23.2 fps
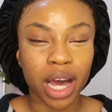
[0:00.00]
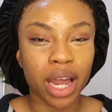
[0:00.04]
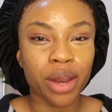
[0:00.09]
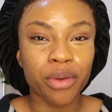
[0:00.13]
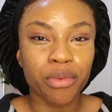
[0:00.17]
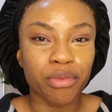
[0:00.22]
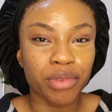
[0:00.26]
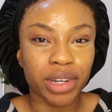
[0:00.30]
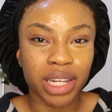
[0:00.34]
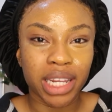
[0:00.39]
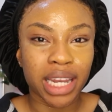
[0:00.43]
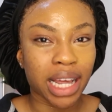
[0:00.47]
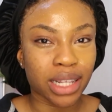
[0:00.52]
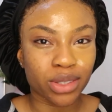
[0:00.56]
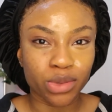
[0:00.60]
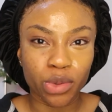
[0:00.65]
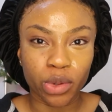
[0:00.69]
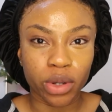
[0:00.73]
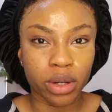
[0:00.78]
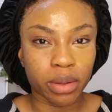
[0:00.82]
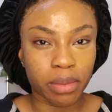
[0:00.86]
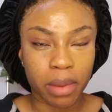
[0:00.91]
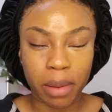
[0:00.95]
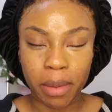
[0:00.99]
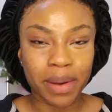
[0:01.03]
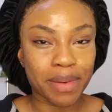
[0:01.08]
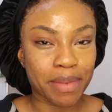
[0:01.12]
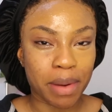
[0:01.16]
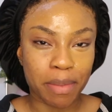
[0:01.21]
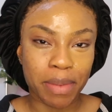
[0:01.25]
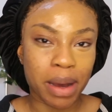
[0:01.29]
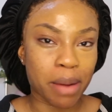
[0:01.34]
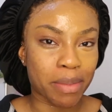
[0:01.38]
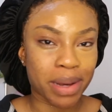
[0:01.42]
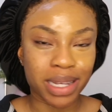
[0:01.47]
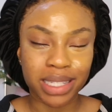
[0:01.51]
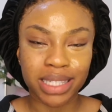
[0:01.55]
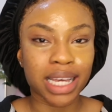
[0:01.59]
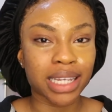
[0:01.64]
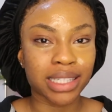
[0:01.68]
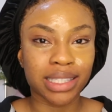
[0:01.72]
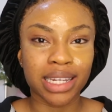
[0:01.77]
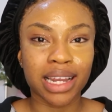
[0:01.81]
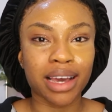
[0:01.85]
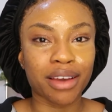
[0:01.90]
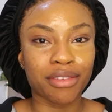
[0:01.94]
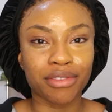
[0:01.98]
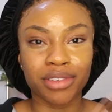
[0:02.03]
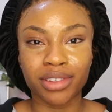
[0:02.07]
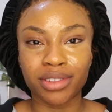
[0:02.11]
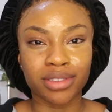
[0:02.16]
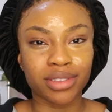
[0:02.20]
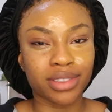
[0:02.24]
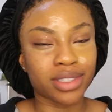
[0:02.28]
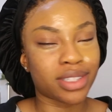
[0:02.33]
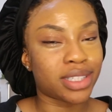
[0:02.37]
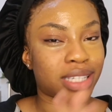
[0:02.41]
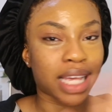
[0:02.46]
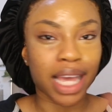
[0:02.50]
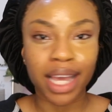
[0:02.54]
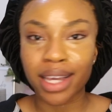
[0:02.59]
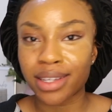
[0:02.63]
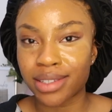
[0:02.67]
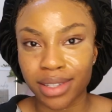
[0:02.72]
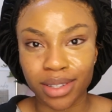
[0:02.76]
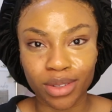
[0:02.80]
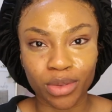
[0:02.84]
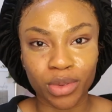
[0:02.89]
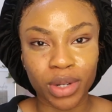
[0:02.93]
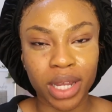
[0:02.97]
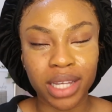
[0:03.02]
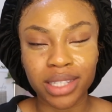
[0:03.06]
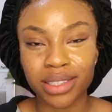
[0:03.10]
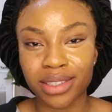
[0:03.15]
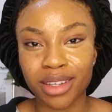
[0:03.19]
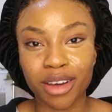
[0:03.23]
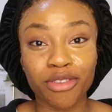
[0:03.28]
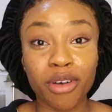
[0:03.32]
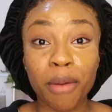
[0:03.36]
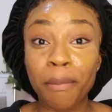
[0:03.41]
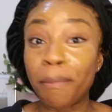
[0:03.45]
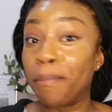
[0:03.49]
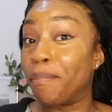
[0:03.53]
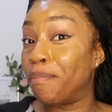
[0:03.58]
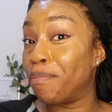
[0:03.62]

I don't really like talking about my sex life and sex and all that stuff.